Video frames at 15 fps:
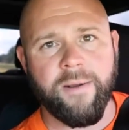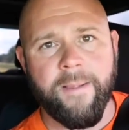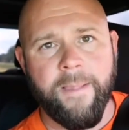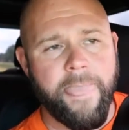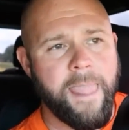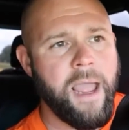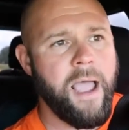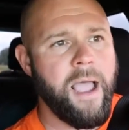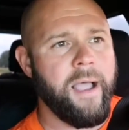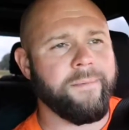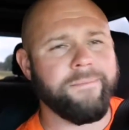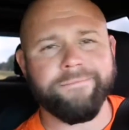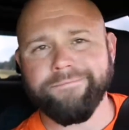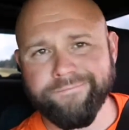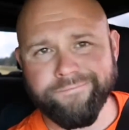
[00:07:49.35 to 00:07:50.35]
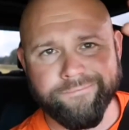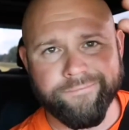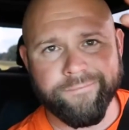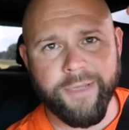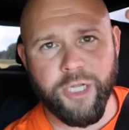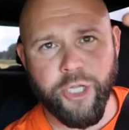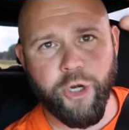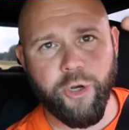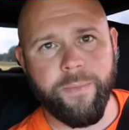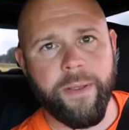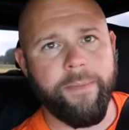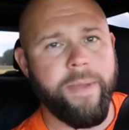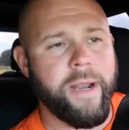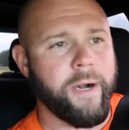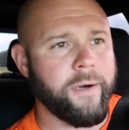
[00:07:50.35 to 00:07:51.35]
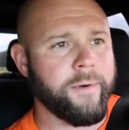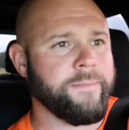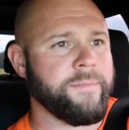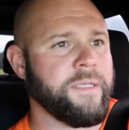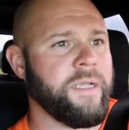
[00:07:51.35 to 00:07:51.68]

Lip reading: a little bit better.